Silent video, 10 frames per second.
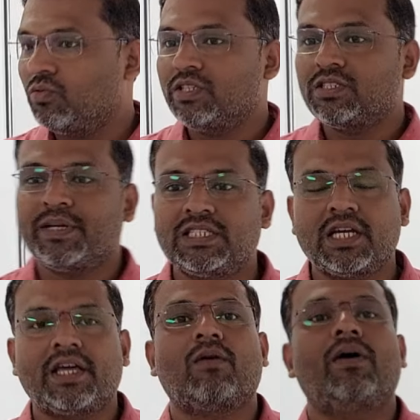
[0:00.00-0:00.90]
what is the
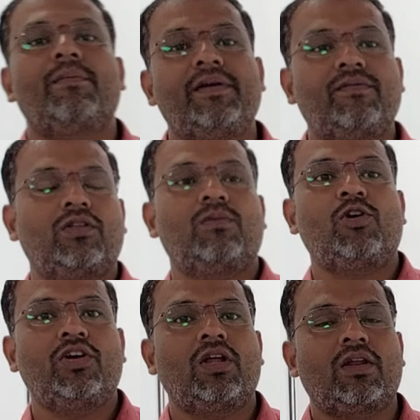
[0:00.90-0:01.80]
basic requirement for the
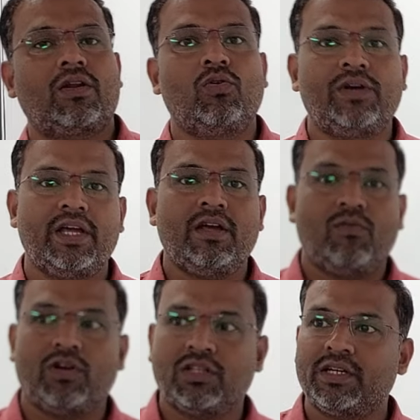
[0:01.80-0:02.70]
modular
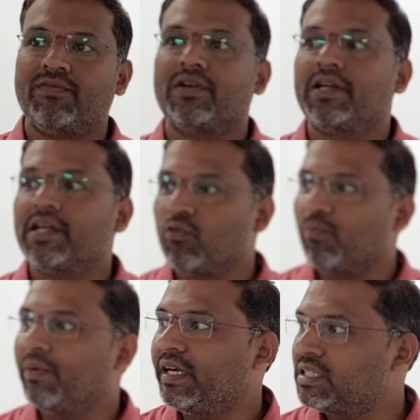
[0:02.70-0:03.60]
OT? What are the different
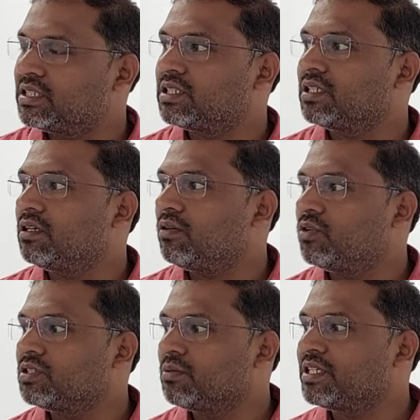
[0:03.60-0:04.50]
equipments?
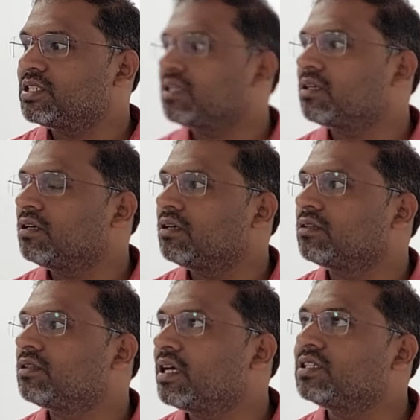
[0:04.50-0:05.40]
What is the basic
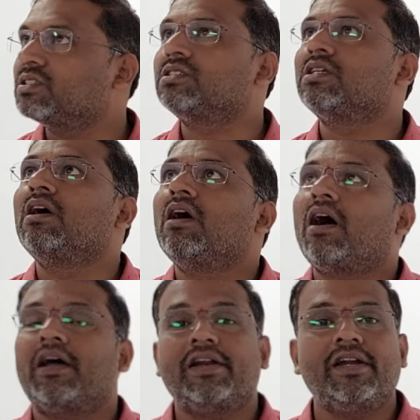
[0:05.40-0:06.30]
things
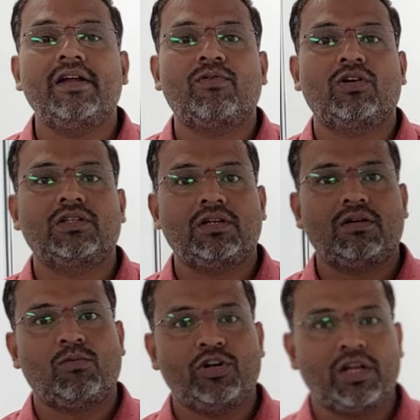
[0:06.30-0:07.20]
are needed for the
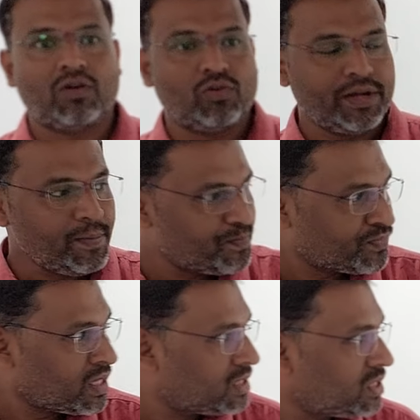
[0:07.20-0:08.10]
modular OT?
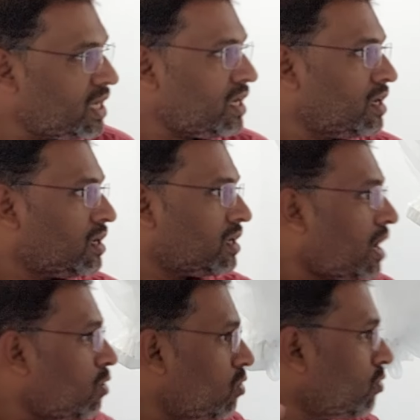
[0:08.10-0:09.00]
See,
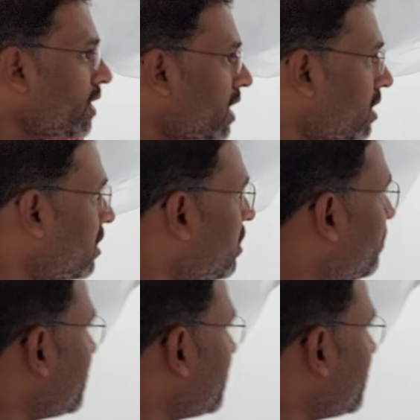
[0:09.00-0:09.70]
now we are